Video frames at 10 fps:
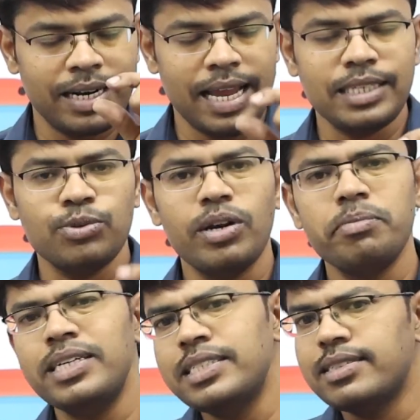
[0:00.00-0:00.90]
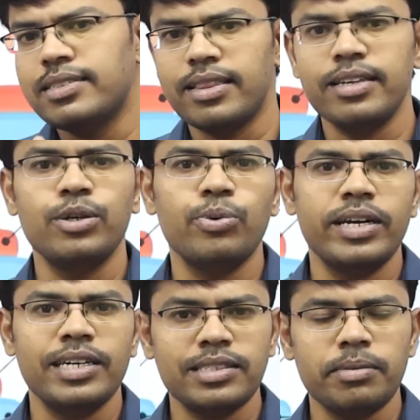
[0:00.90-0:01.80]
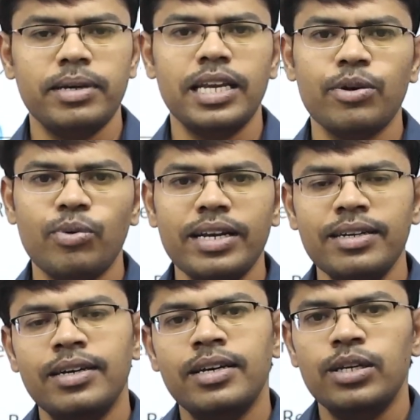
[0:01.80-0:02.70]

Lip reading: Class 1 means nothing to worry, it is a benign one.